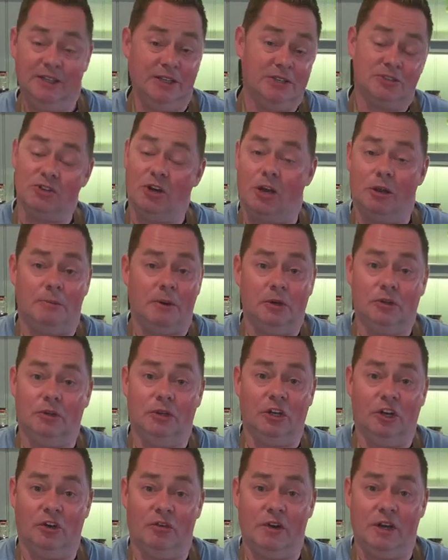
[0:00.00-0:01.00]
It's all about
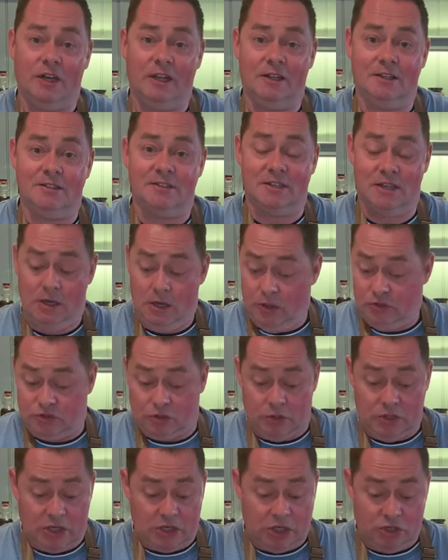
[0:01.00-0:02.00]
good ingredients.
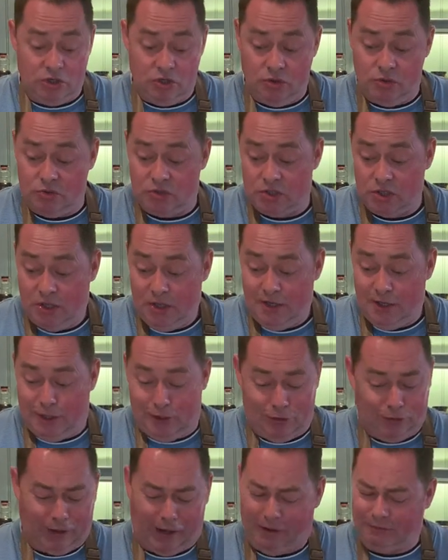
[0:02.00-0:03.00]
So you can use,
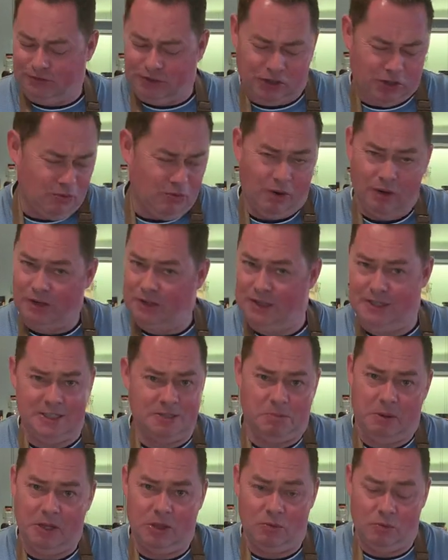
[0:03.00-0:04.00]
you don't have to do all of
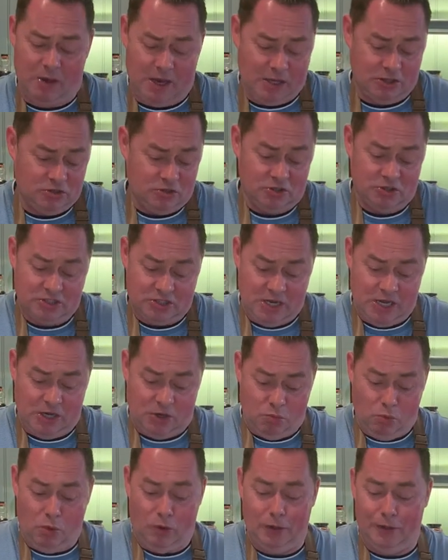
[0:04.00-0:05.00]
these, by the way. Just
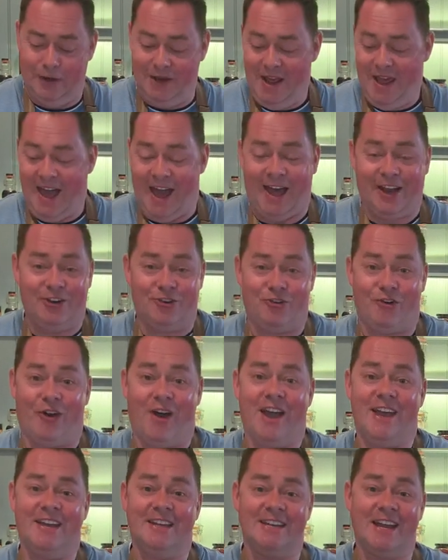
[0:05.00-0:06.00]
take one and
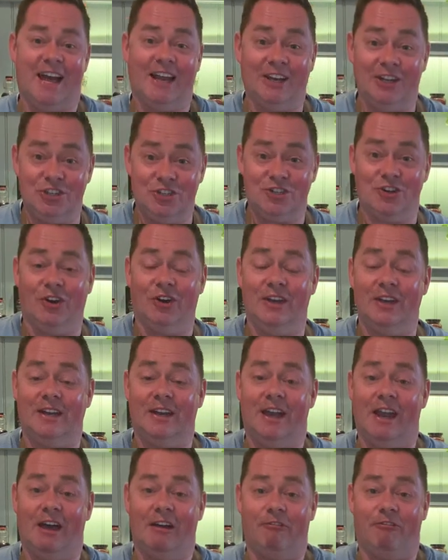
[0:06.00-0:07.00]
try it and enjoy it
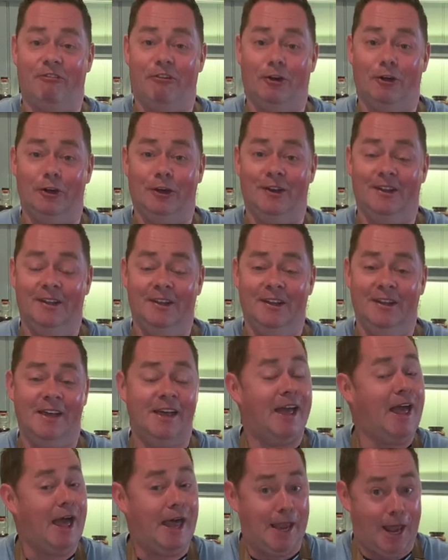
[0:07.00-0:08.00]
and have fun
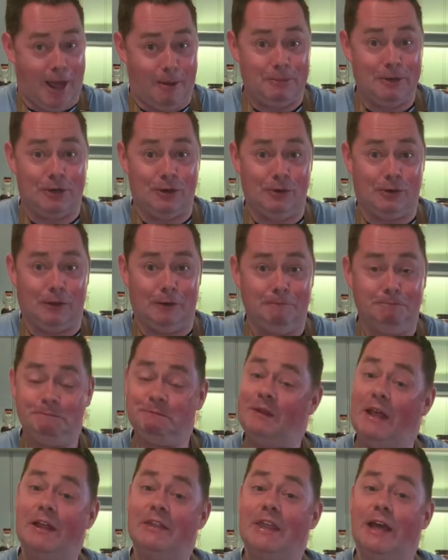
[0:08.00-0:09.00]
and happy cooking.
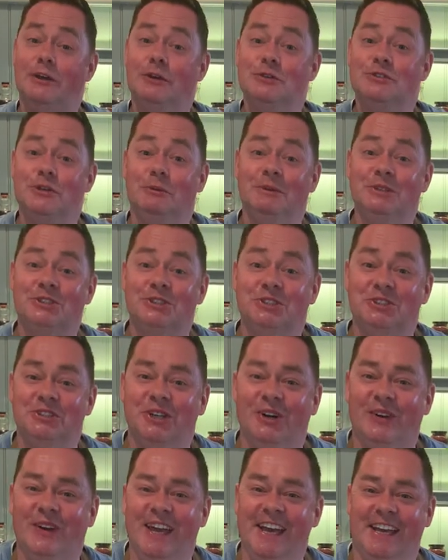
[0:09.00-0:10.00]
And thank you so much.
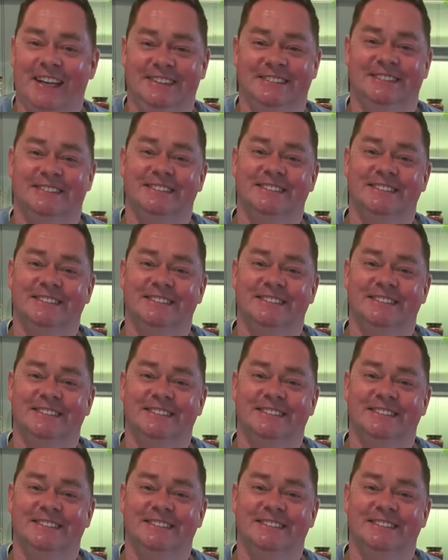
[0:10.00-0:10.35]
Okay.